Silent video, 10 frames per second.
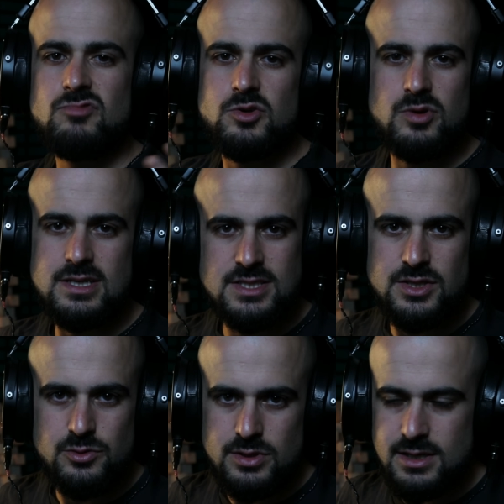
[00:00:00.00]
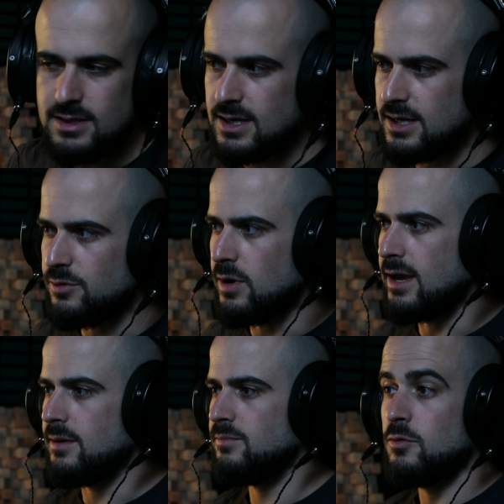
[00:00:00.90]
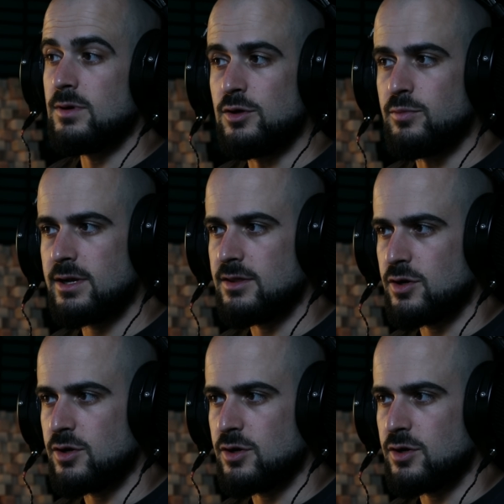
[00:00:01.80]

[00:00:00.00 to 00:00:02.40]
crazy unique in any way. When you bring in the